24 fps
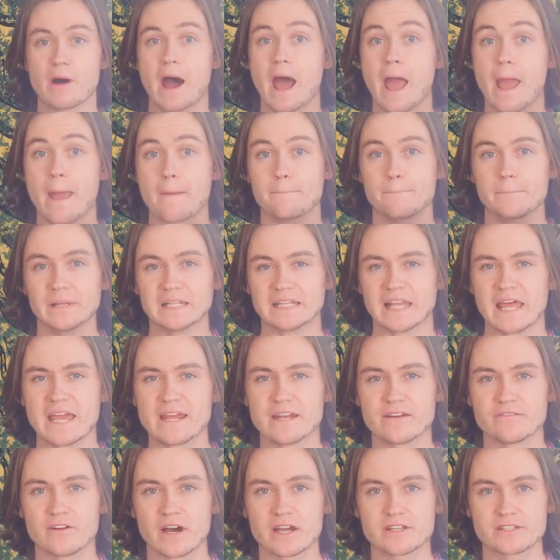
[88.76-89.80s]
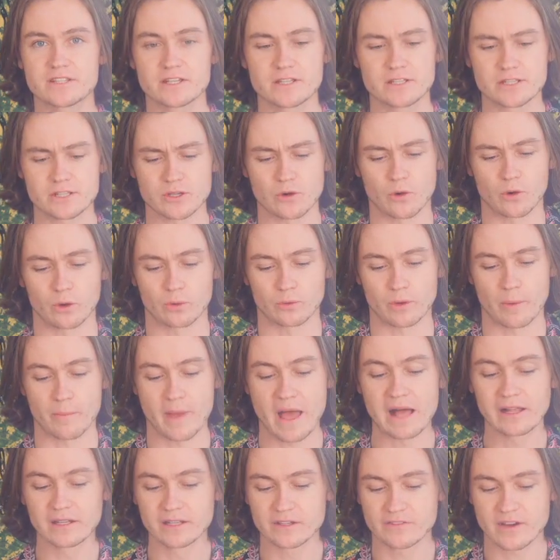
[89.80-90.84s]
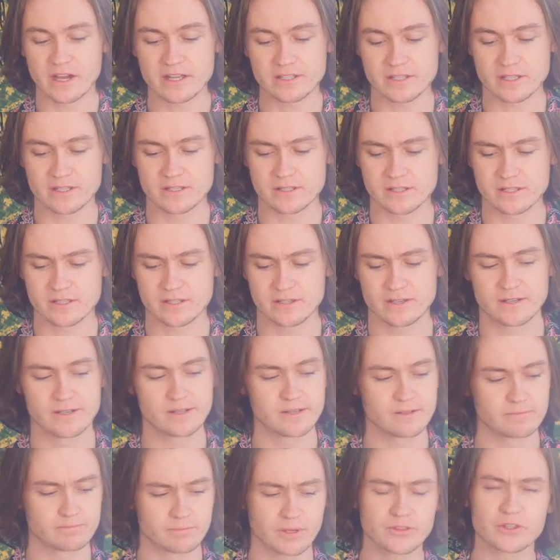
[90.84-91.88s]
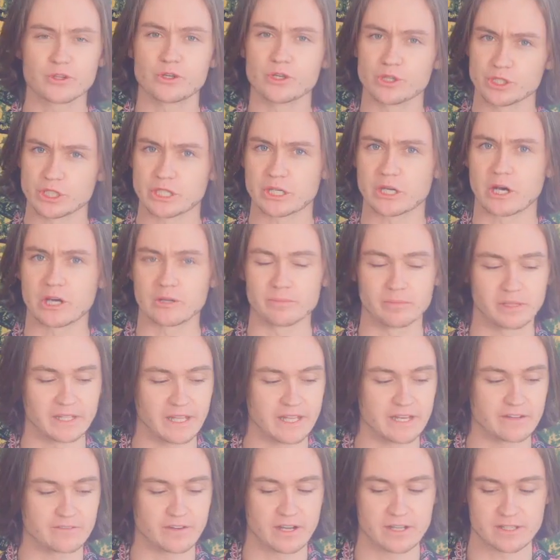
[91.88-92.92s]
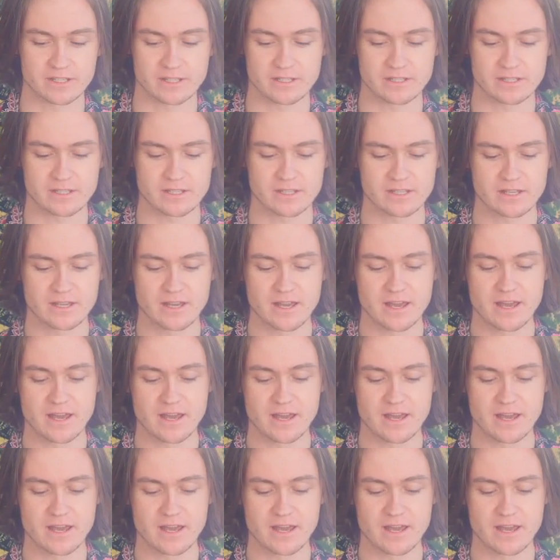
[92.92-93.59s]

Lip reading: my belay devices or rappel devices, but they're usually called belay devices.